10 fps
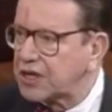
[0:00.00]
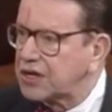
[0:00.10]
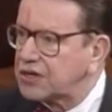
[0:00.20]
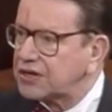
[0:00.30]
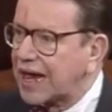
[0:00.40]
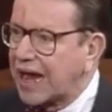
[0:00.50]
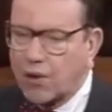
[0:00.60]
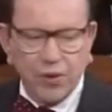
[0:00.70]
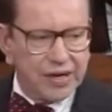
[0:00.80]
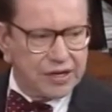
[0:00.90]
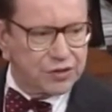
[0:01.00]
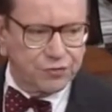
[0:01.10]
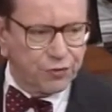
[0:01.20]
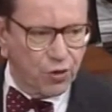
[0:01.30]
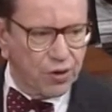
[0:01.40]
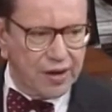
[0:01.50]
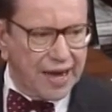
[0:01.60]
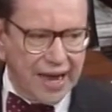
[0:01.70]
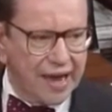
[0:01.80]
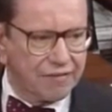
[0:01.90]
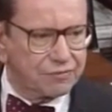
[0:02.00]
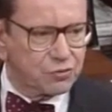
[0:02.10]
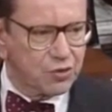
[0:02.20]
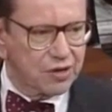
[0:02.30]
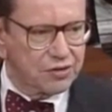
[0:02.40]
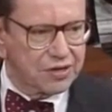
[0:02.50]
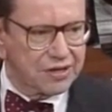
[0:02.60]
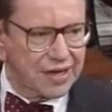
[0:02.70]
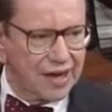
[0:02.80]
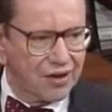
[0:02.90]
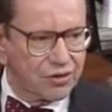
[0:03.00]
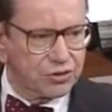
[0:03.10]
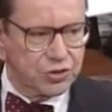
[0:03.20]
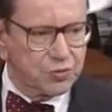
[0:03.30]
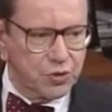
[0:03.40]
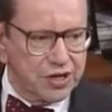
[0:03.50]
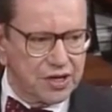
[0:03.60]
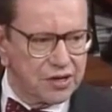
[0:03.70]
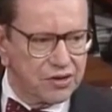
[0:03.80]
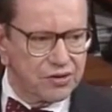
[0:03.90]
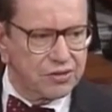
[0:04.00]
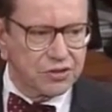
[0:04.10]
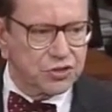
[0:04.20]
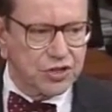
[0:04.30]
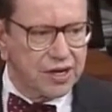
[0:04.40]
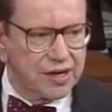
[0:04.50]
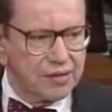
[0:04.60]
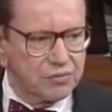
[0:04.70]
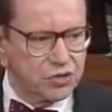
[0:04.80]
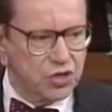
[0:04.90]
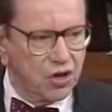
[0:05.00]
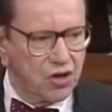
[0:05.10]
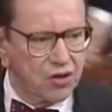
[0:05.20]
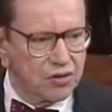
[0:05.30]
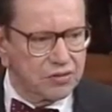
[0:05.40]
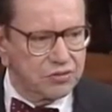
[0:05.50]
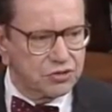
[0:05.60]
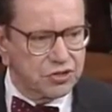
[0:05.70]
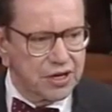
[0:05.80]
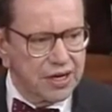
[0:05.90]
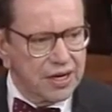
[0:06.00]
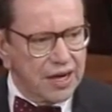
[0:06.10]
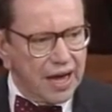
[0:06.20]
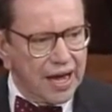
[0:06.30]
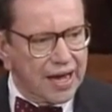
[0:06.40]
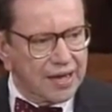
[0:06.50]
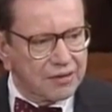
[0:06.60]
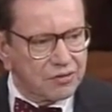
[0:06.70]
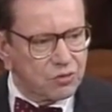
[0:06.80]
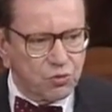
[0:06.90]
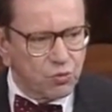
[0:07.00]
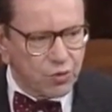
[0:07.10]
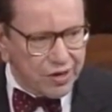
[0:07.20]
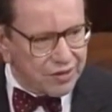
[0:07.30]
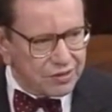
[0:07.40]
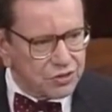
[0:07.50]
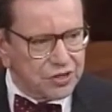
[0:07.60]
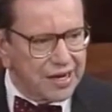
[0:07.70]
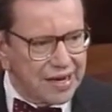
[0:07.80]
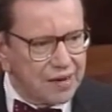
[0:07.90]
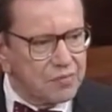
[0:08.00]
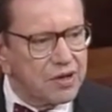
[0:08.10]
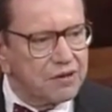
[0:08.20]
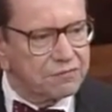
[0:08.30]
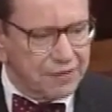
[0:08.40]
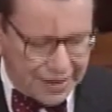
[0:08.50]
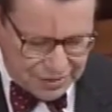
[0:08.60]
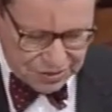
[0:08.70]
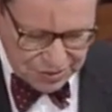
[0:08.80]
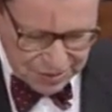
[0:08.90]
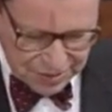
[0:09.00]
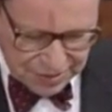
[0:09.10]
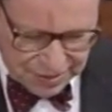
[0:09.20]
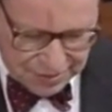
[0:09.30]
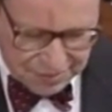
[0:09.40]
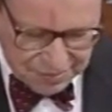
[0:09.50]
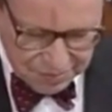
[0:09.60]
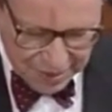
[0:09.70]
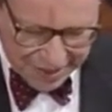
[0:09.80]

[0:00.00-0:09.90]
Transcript: Now it is $4.5 trillion, and we hear the same songs and with the same effect. Madam